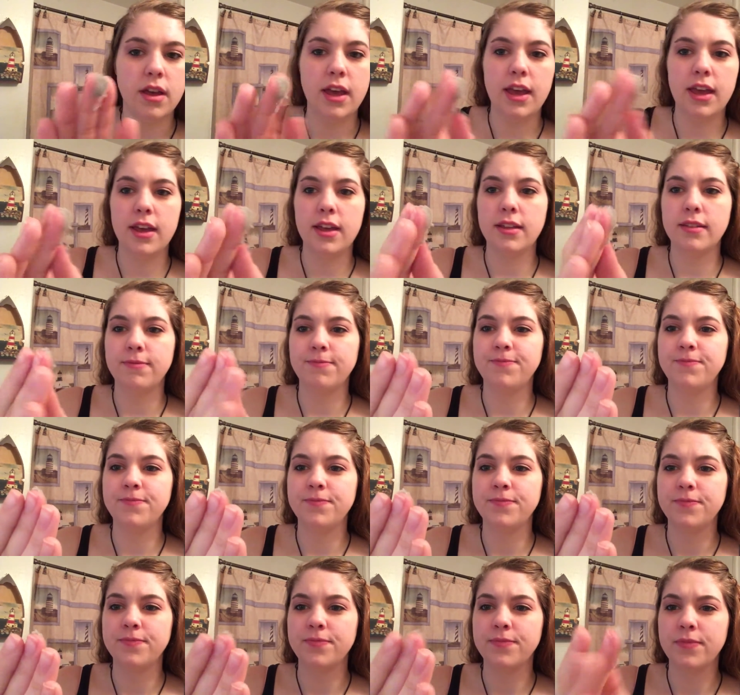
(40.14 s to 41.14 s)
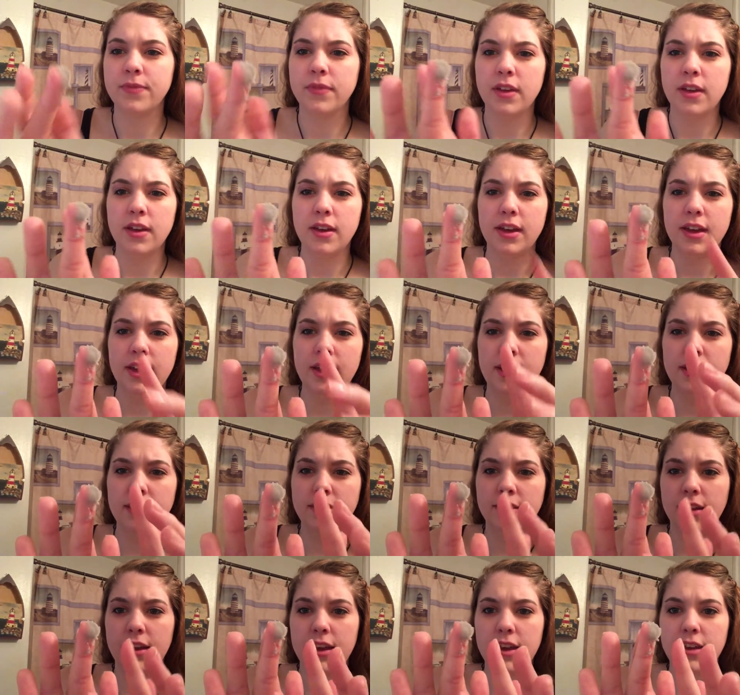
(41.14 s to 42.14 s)
And
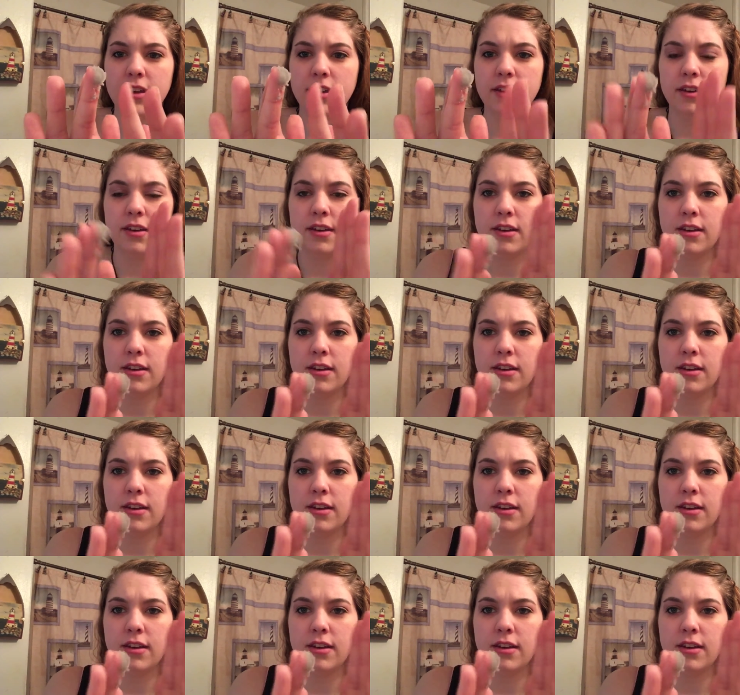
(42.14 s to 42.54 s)
it's like